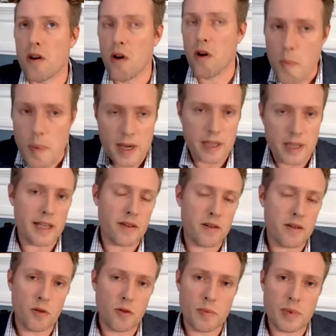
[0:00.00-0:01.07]
hoping that
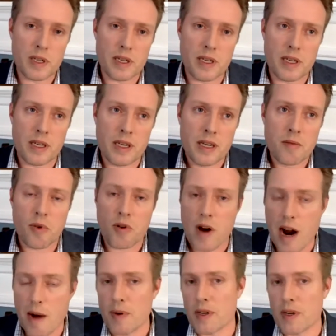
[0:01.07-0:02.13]
there will be
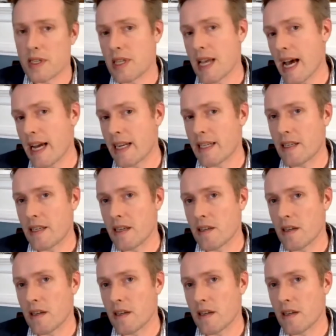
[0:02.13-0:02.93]
properties added,